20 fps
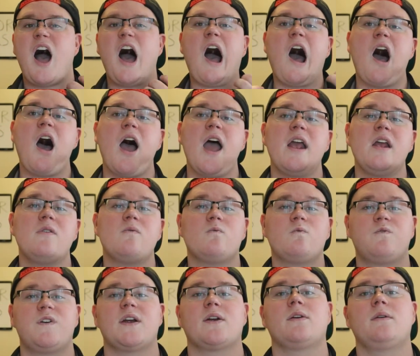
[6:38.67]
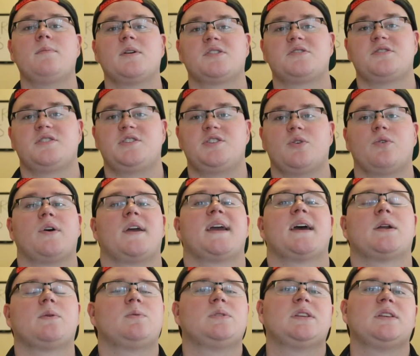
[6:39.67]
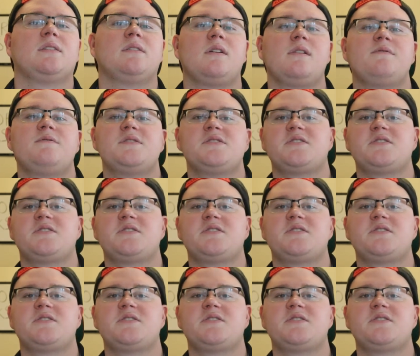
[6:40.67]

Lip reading: I very much enjoy, and I would love